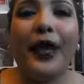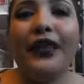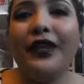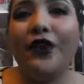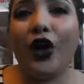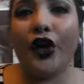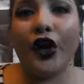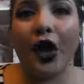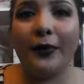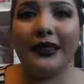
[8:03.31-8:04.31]
Leave all
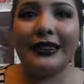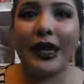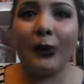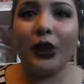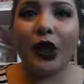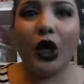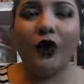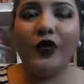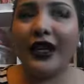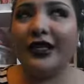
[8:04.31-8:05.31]
your comments down
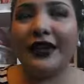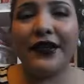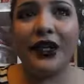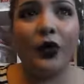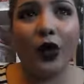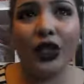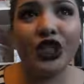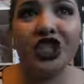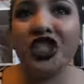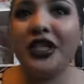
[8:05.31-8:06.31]
below. If you guys have any
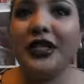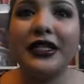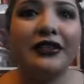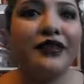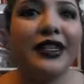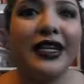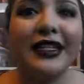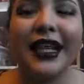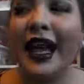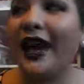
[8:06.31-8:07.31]
questions, if you
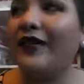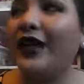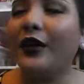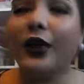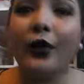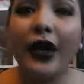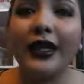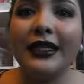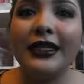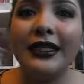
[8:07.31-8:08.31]
guys have any
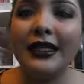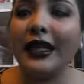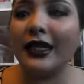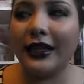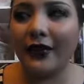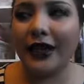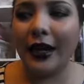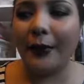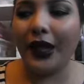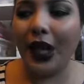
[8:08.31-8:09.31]
requests, leave it
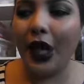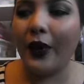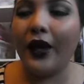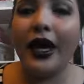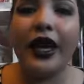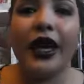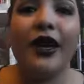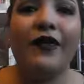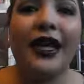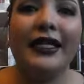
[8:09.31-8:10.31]
down below.
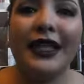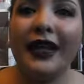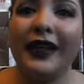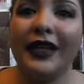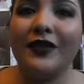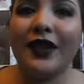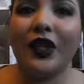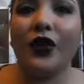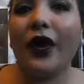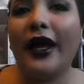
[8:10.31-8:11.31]
If you guys didn't like this
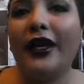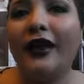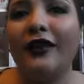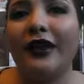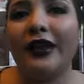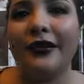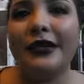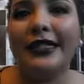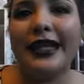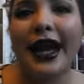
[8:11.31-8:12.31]
video, go ahead and give it a
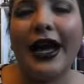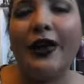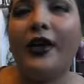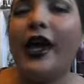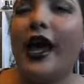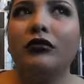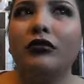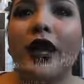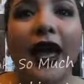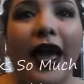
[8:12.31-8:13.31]
thumbs down.
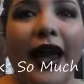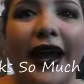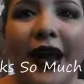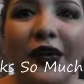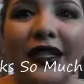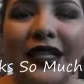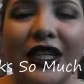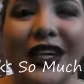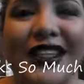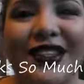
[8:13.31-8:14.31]
And I will
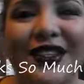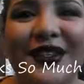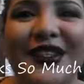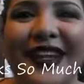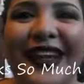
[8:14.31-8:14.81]
see you guys on Tuesday.